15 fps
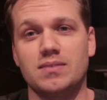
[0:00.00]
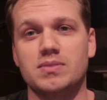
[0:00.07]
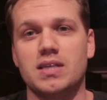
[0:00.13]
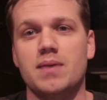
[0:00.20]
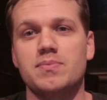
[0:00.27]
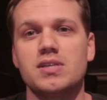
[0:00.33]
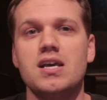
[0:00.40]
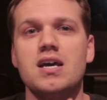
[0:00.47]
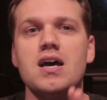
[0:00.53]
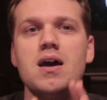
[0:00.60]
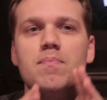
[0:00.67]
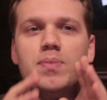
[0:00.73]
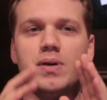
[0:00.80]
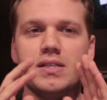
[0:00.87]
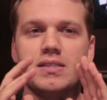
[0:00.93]
sometimes.
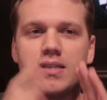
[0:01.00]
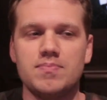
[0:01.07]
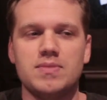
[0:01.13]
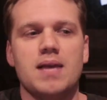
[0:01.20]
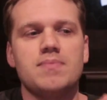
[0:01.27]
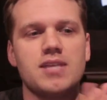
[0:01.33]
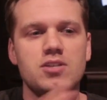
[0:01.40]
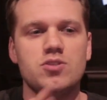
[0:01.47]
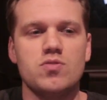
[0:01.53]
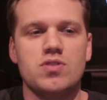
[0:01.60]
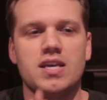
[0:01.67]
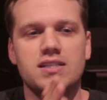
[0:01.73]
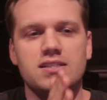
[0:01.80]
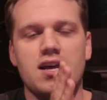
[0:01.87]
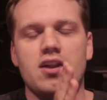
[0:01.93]
But sometimes I do
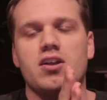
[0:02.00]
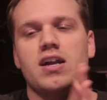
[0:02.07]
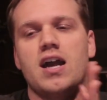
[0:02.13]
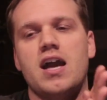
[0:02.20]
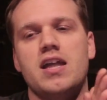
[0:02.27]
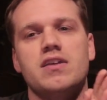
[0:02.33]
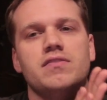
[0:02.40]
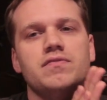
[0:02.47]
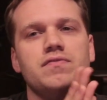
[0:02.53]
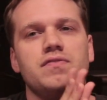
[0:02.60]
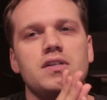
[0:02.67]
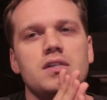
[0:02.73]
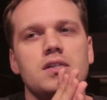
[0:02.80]
things that are kind of